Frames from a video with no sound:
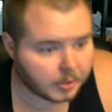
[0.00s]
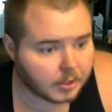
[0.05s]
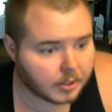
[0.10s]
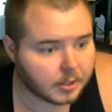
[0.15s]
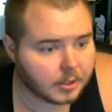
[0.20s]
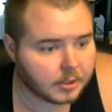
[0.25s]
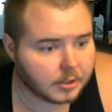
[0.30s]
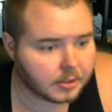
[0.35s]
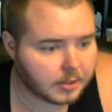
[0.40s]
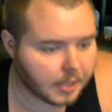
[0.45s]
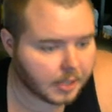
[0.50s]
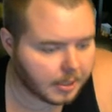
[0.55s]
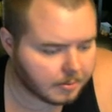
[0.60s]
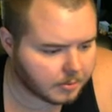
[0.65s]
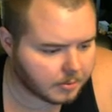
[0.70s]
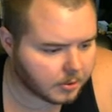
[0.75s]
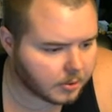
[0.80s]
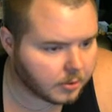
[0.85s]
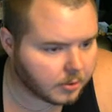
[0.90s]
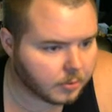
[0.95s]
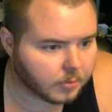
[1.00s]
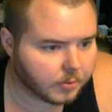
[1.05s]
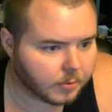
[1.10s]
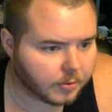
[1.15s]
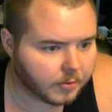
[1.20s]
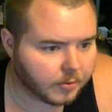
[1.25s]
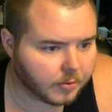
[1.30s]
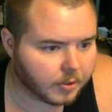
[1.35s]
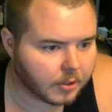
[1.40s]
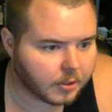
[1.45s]
Steps. We
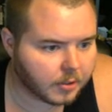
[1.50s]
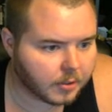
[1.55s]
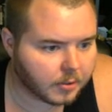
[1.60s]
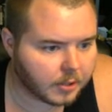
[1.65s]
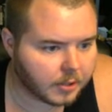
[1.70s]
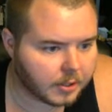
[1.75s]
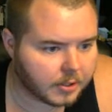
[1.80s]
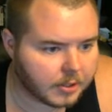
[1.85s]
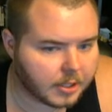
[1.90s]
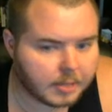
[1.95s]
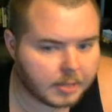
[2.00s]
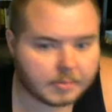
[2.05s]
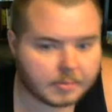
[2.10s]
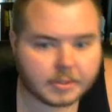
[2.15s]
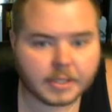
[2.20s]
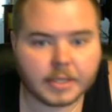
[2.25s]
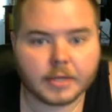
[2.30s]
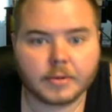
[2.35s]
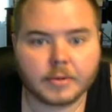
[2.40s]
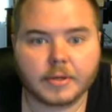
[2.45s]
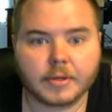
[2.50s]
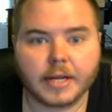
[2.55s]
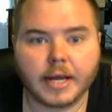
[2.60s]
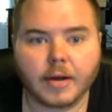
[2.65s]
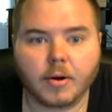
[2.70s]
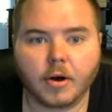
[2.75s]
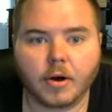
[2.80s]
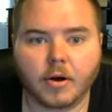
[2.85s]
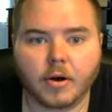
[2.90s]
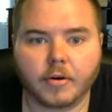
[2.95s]
really don't need steps. So
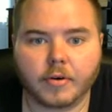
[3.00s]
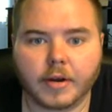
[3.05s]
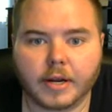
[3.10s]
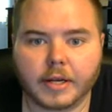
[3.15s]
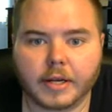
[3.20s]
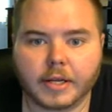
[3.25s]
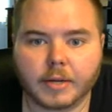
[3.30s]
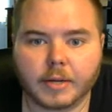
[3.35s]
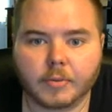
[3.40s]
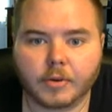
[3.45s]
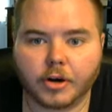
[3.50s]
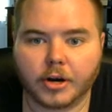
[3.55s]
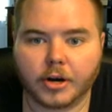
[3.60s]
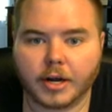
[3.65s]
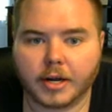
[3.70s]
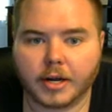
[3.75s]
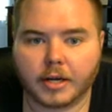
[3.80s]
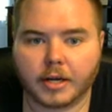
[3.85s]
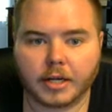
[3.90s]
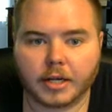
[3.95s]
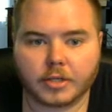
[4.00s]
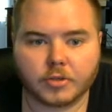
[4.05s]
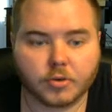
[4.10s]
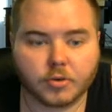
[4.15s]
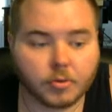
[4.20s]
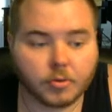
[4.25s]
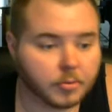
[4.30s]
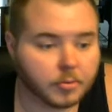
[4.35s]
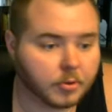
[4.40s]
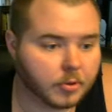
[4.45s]
now already we're getting
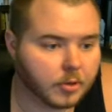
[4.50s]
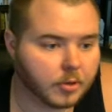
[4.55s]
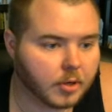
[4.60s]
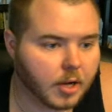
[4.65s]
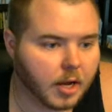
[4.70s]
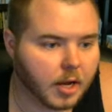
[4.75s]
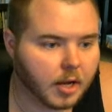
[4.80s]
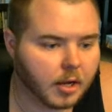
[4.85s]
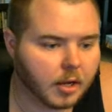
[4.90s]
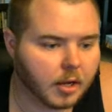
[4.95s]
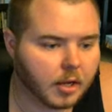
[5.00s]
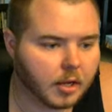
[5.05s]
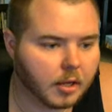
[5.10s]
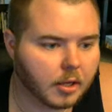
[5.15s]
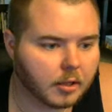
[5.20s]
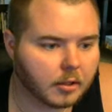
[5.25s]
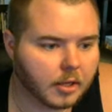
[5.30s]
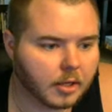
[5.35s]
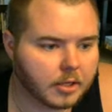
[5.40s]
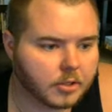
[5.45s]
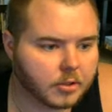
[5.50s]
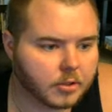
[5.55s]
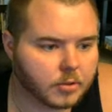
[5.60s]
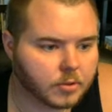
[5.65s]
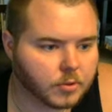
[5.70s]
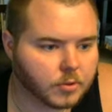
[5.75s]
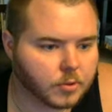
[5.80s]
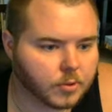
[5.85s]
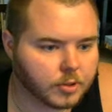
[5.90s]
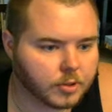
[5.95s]
electrical
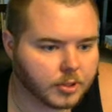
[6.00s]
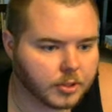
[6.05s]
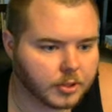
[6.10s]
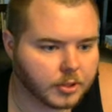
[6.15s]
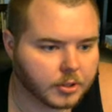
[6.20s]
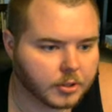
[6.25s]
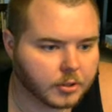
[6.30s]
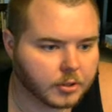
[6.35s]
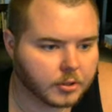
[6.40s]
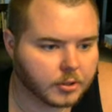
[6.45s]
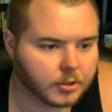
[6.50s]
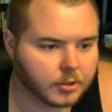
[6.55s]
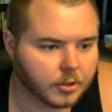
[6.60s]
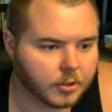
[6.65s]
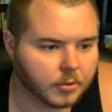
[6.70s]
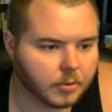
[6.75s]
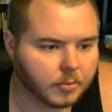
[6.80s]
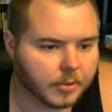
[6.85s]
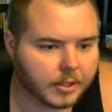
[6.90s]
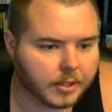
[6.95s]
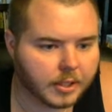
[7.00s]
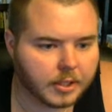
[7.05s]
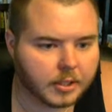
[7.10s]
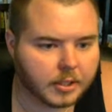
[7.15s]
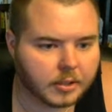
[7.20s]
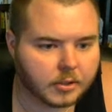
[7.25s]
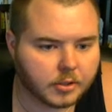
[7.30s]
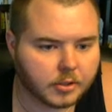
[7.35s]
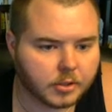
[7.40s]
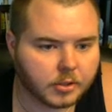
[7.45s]
shortages. So we
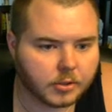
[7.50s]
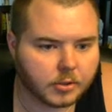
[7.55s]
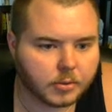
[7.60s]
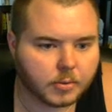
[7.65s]
need to